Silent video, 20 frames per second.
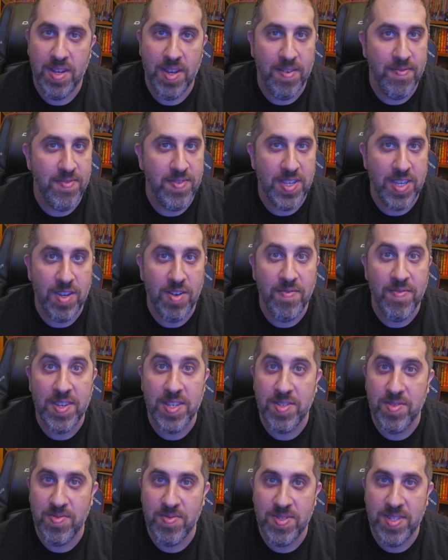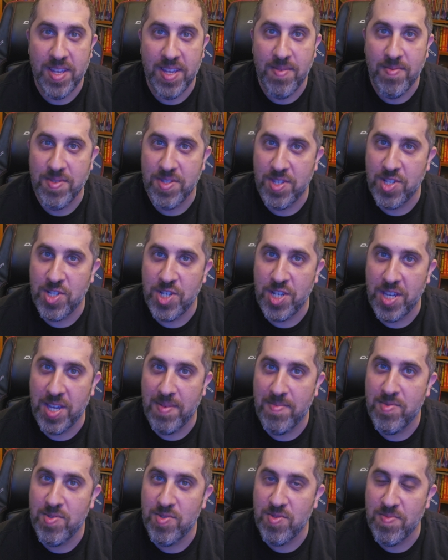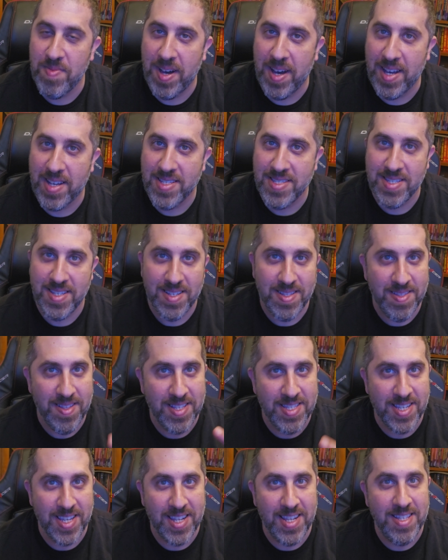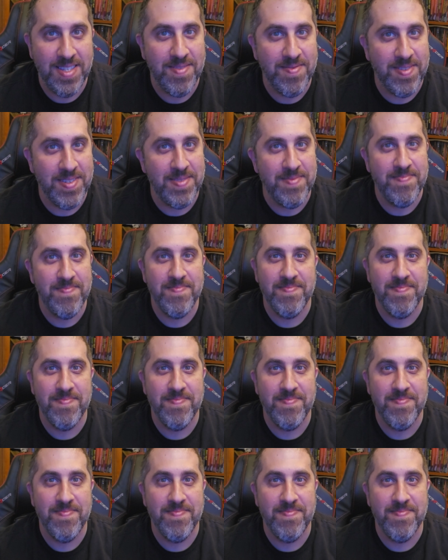of TOV Tuesday with the GM Toolbox. Let's get into it.